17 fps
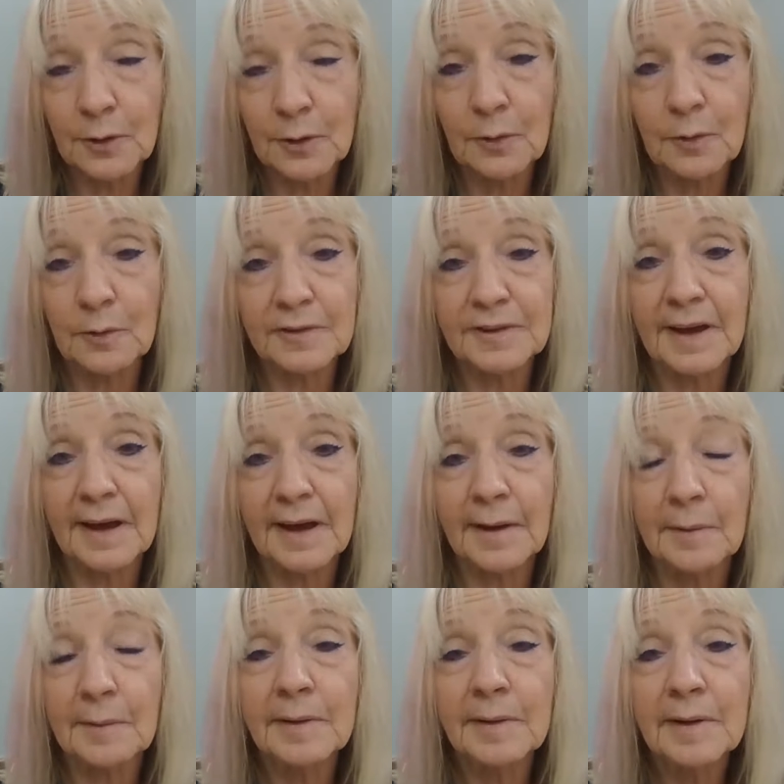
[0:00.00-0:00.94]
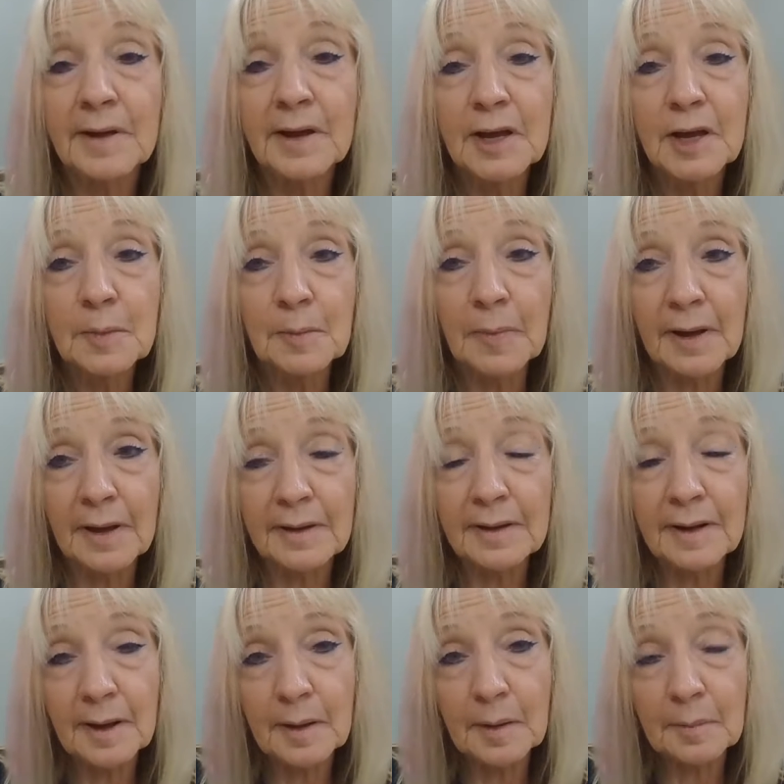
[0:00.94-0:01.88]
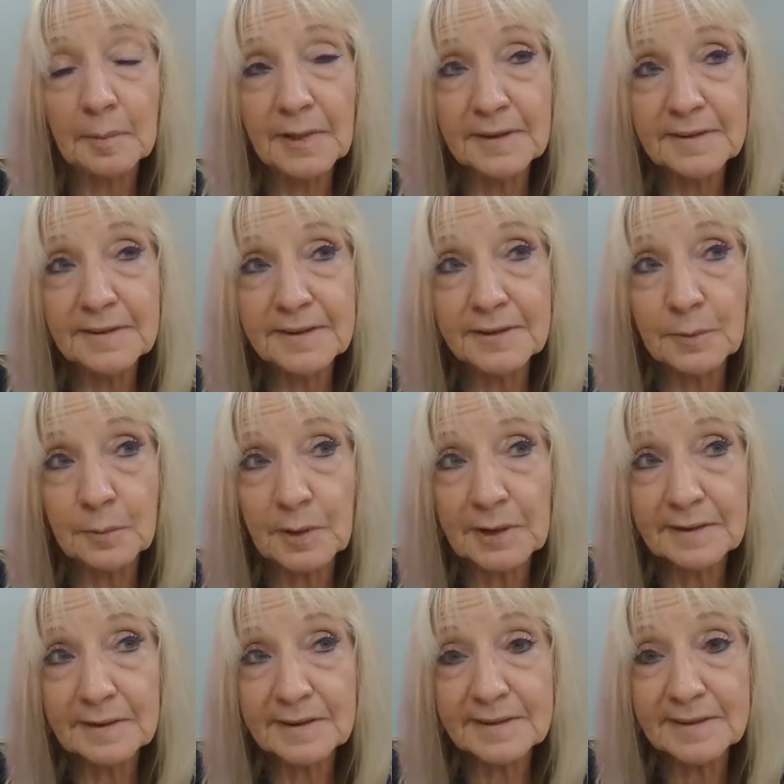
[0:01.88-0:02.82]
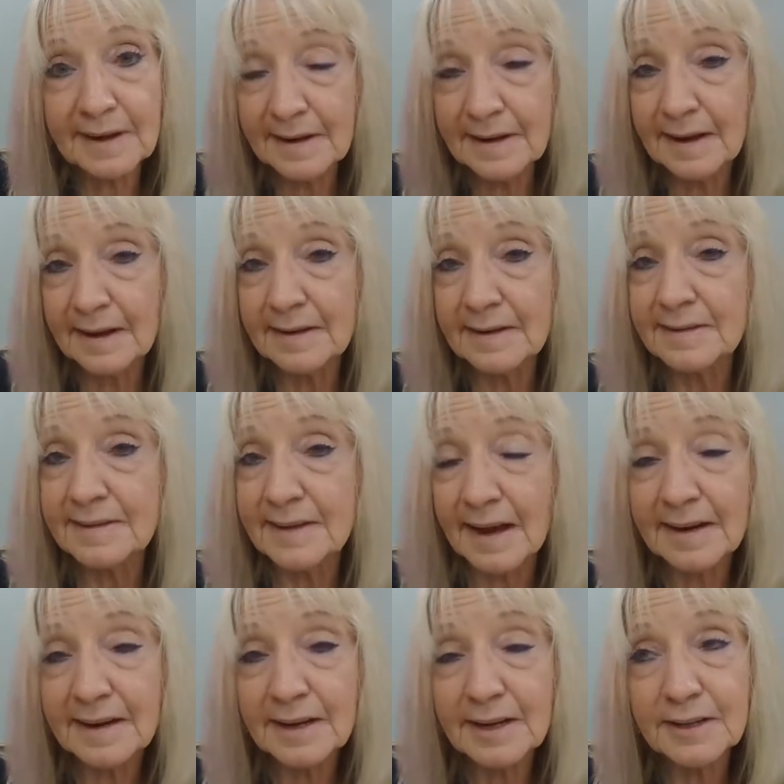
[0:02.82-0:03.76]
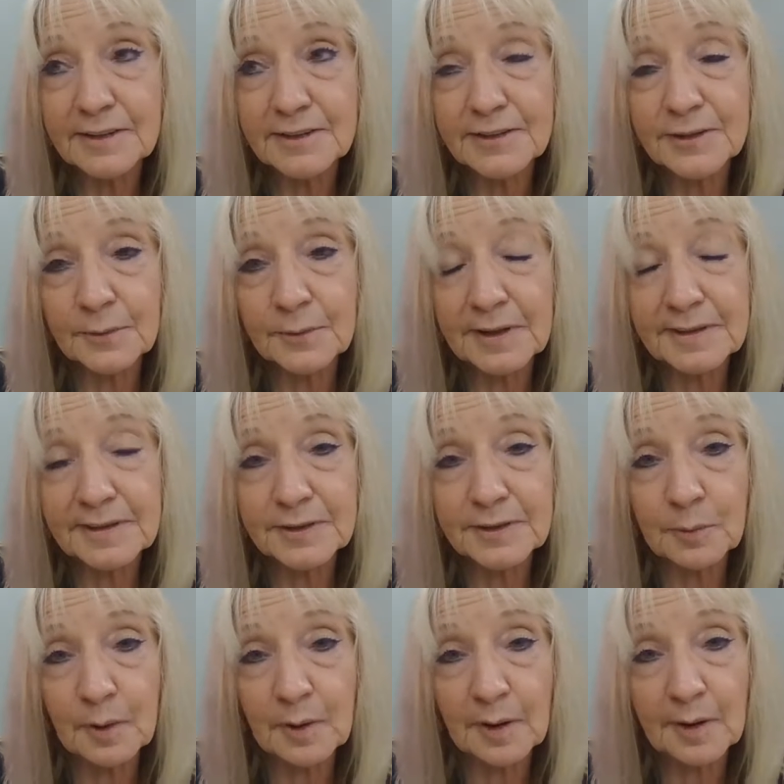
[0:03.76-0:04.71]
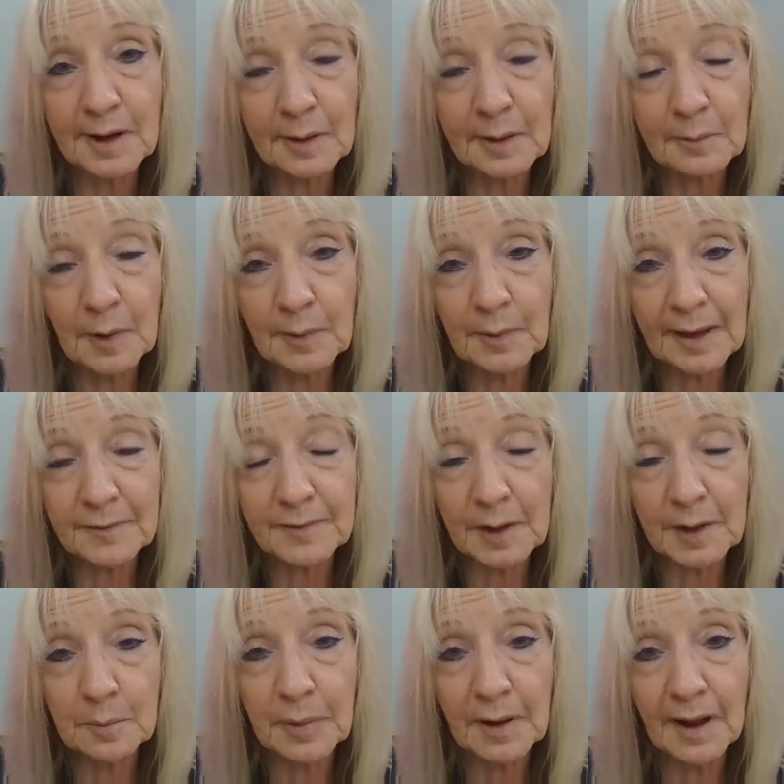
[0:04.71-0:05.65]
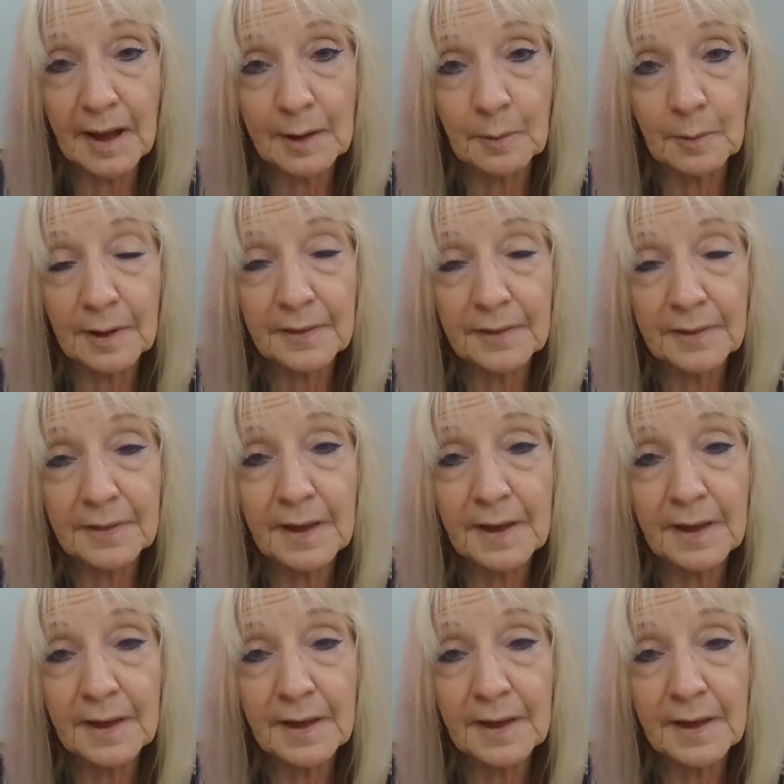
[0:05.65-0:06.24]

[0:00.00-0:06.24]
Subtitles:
totals out. But this is what the state had decided, and so this is what we have to comply with.